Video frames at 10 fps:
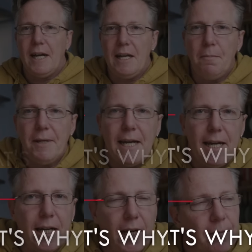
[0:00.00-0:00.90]
Now in the
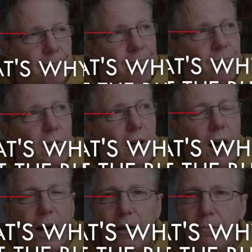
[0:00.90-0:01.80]
beginning,
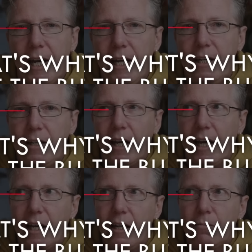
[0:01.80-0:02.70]
I made
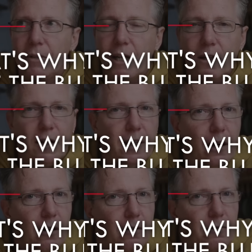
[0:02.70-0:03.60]
a mistake I
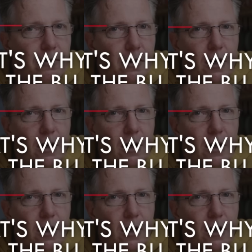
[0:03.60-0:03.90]
think a lot of